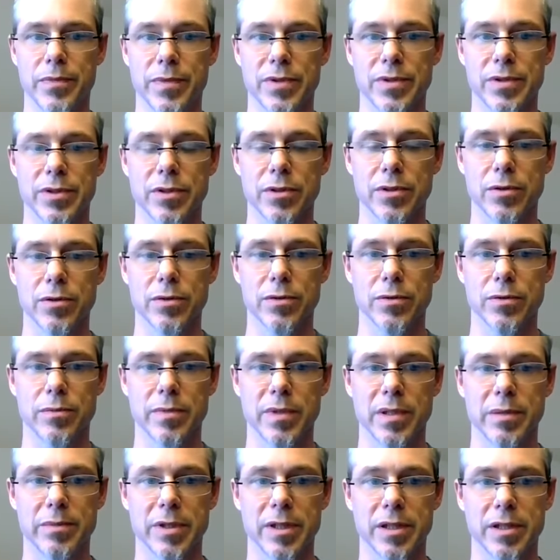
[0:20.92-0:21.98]
So
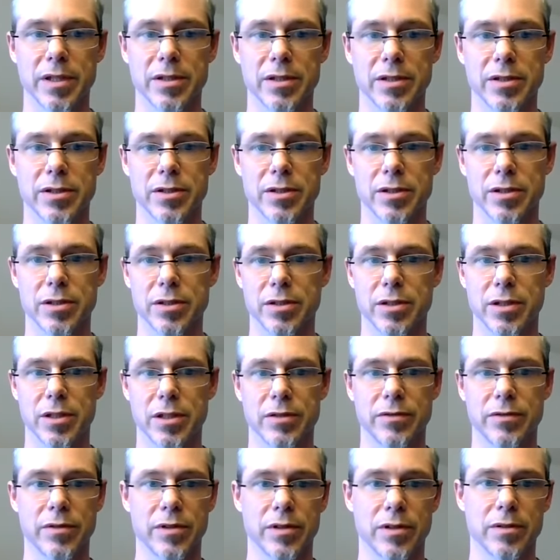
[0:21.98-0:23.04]
my plan is just to
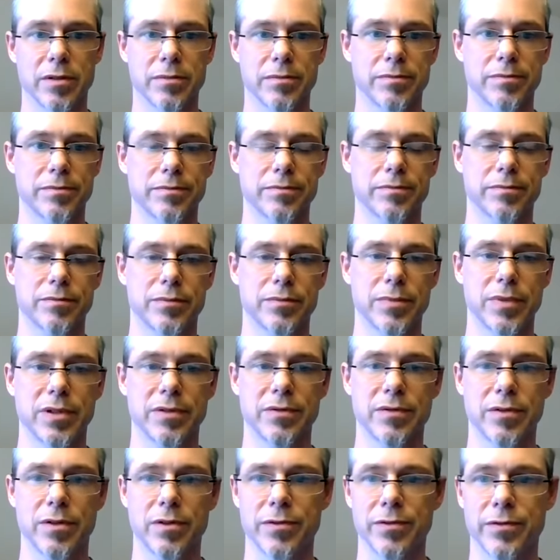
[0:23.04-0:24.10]
give a
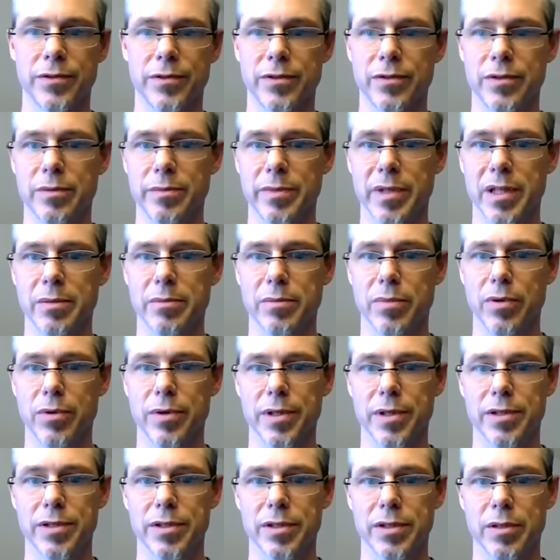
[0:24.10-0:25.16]
brief overview of the main
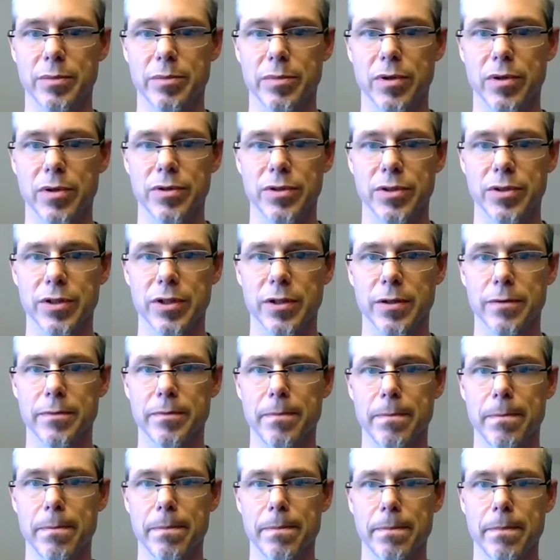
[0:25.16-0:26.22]
points in the poster.
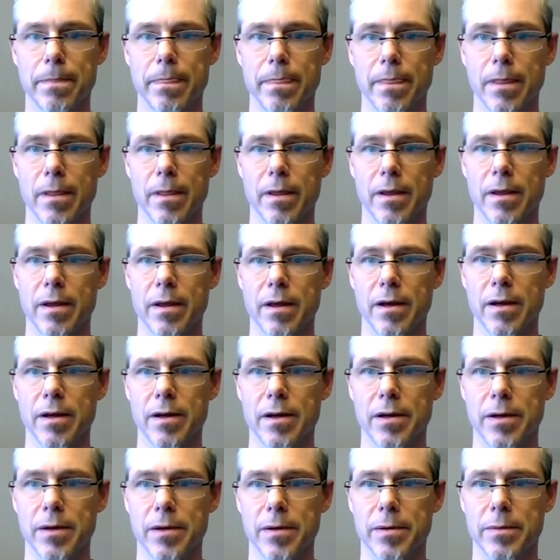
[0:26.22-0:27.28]

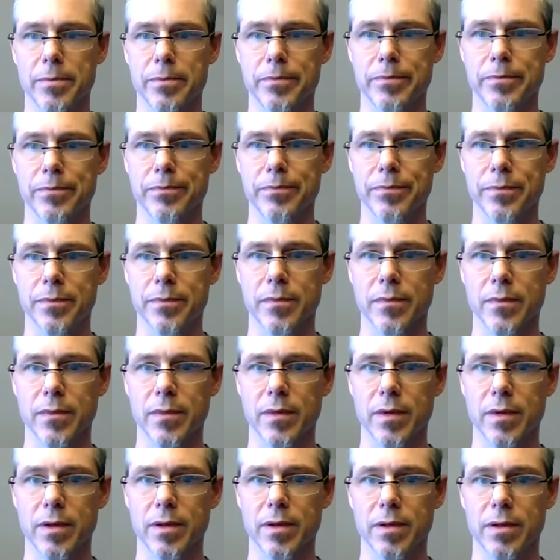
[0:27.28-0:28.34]
The
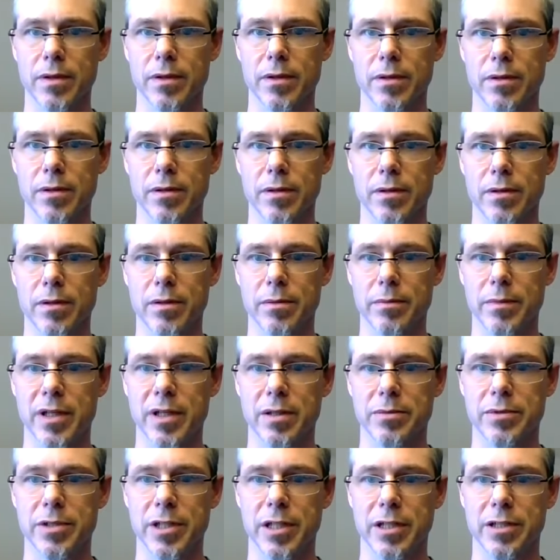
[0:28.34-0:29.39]
main
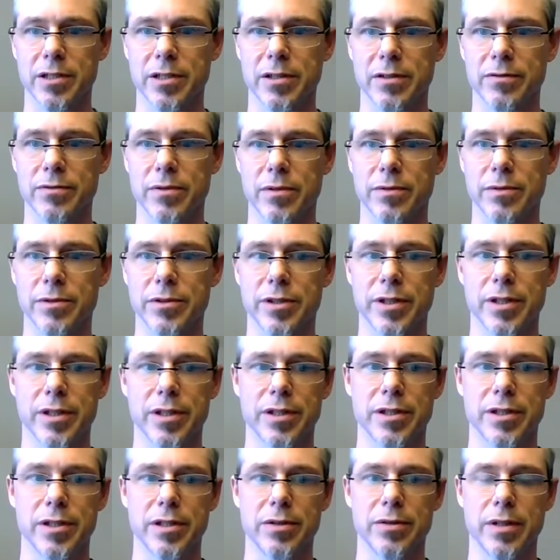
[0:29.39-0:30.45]
objective, what we're trying
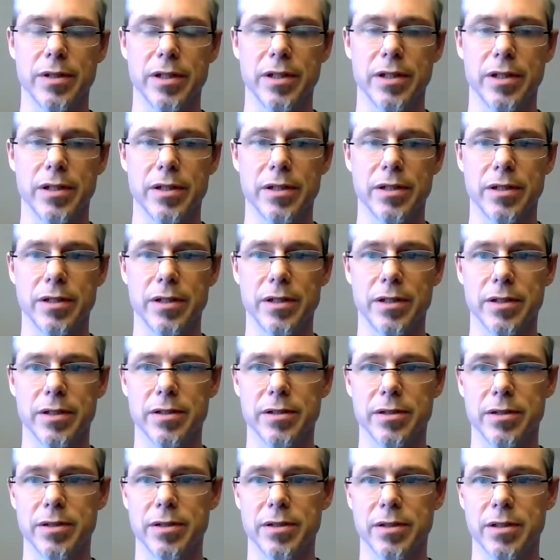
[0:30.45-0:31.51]
to do here
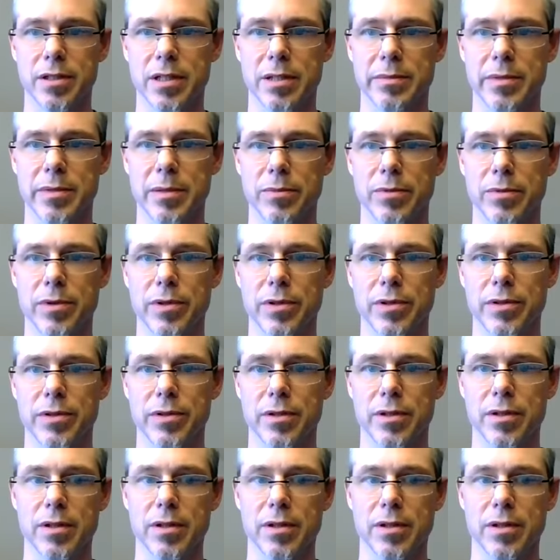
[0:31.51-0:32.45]
is come up with